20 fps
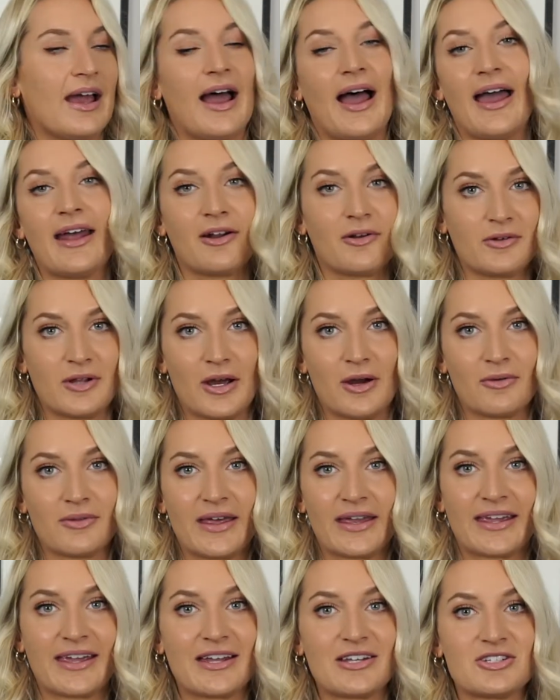I don't know,
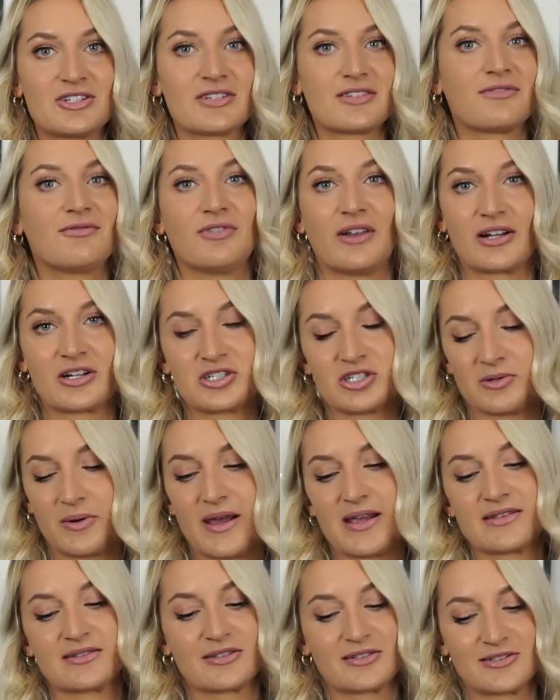like it just
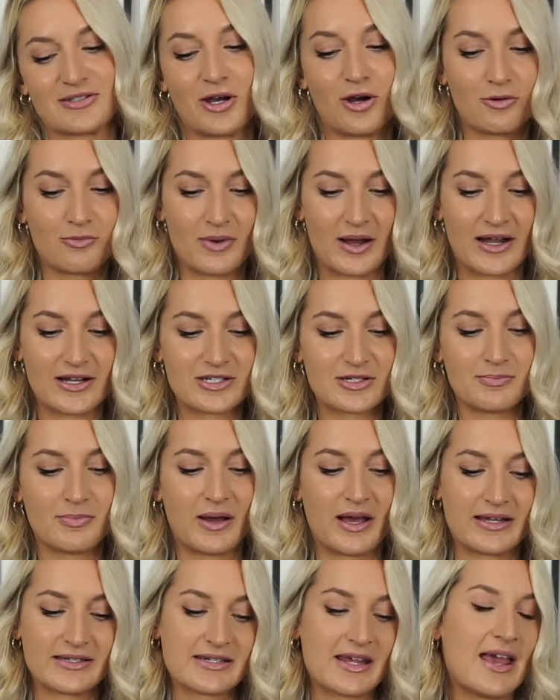fluctuates so much,
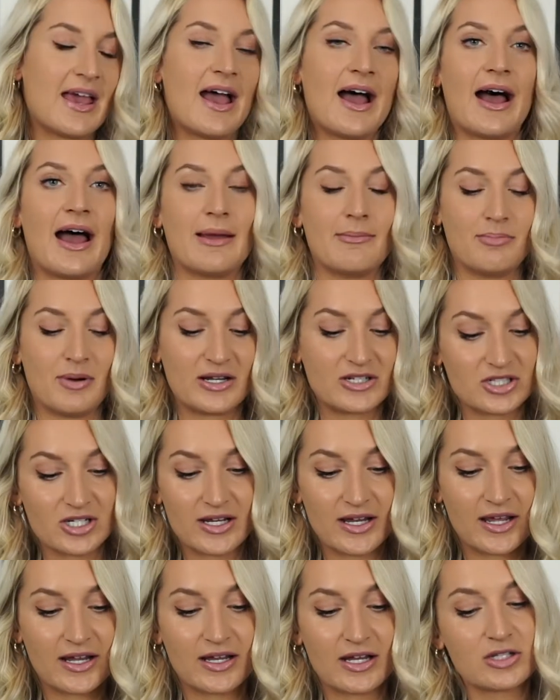but I
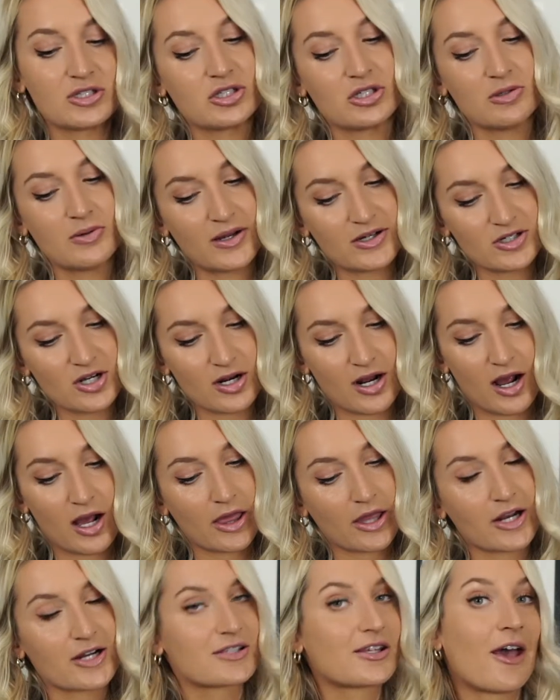budgeted
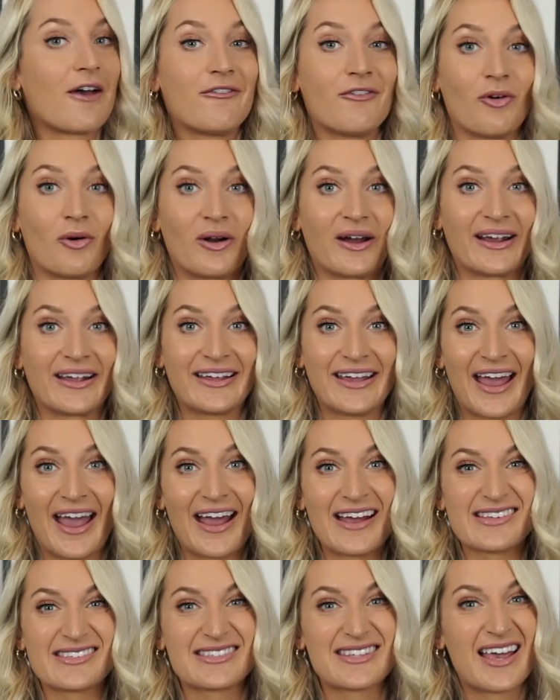$200 for
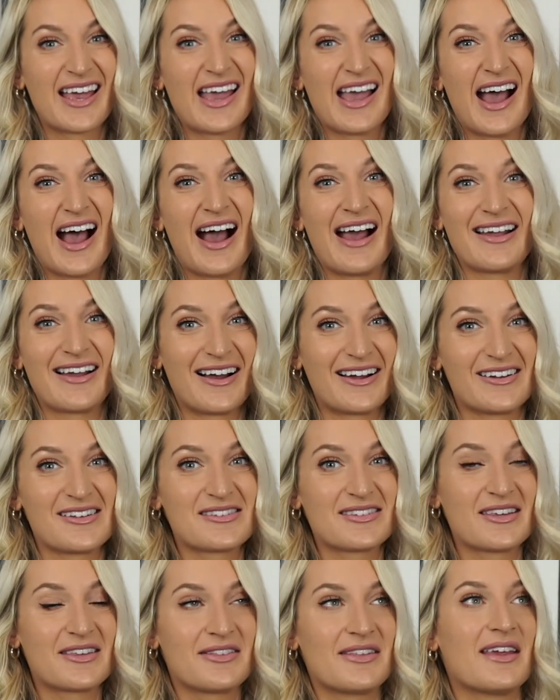gas. I
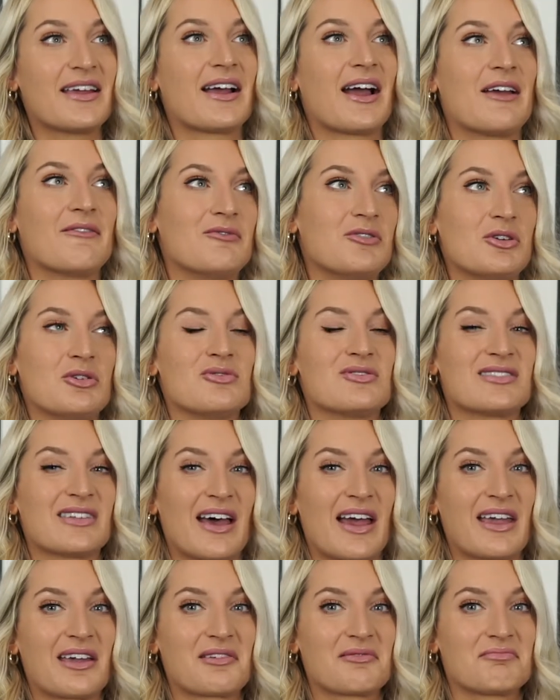honestly think I've used
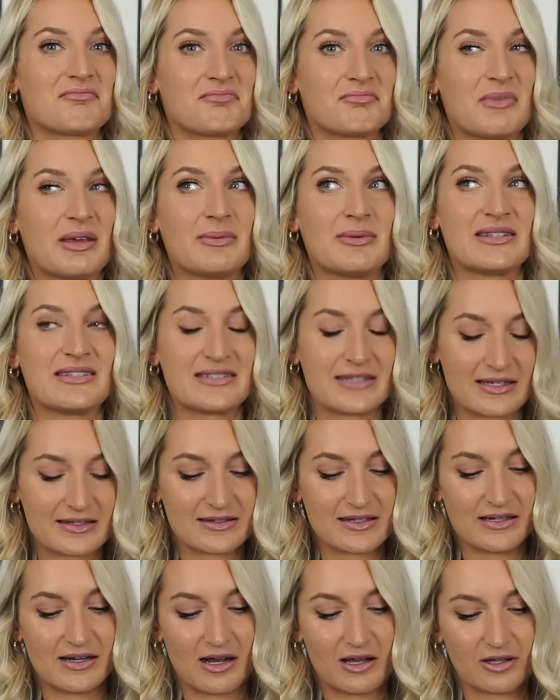like maybe
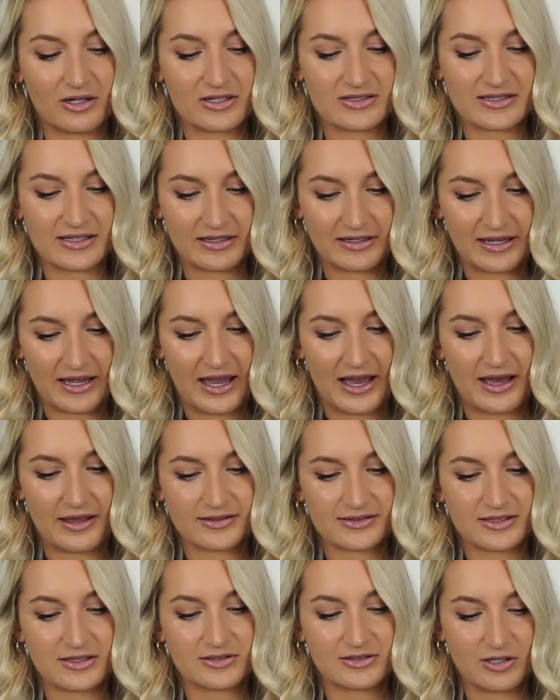$60 in
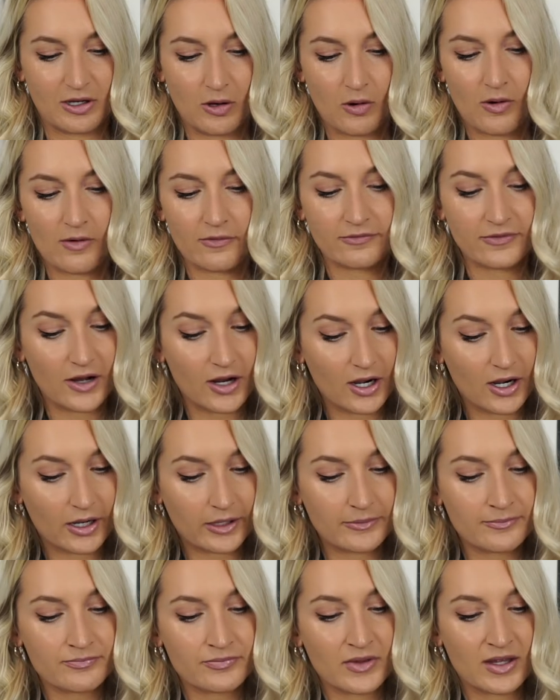gas so
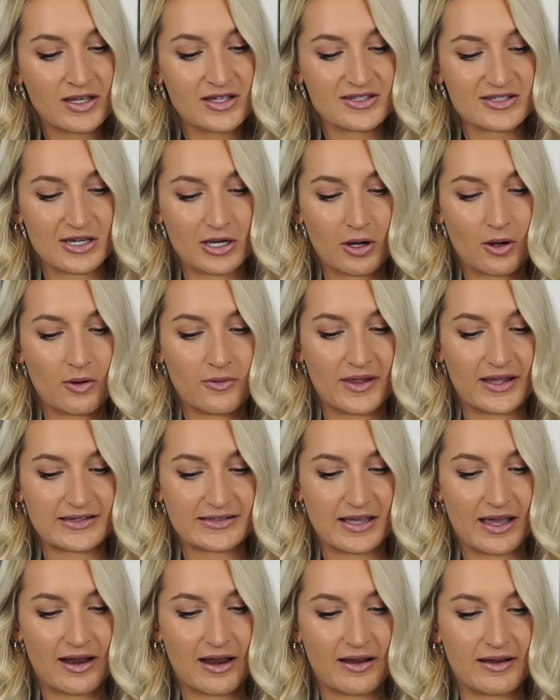far. So that's
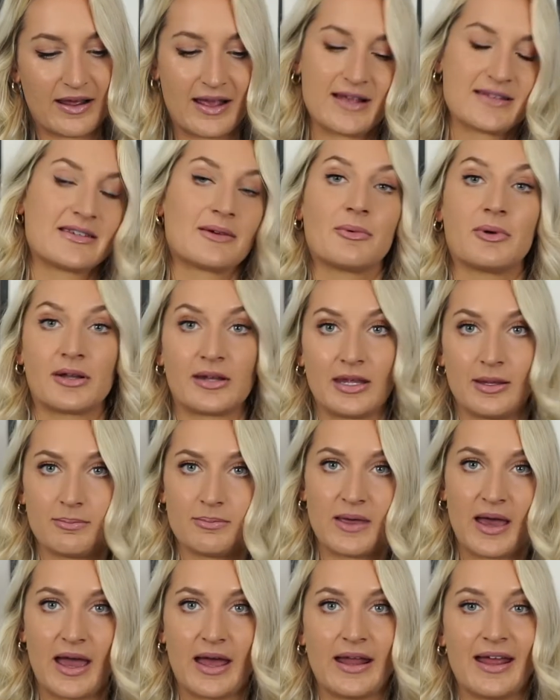kind of nice. I want to keep
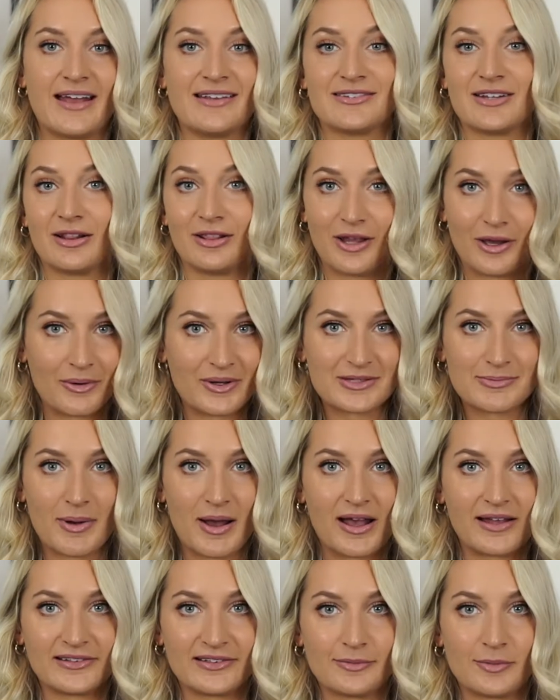that as low as
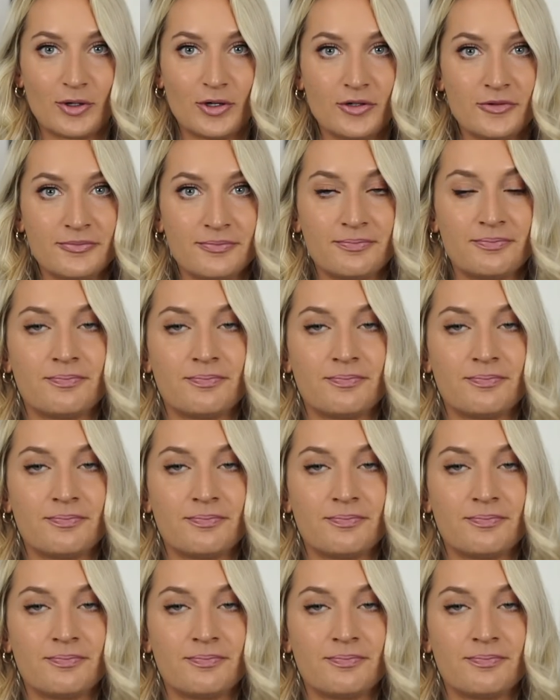possible.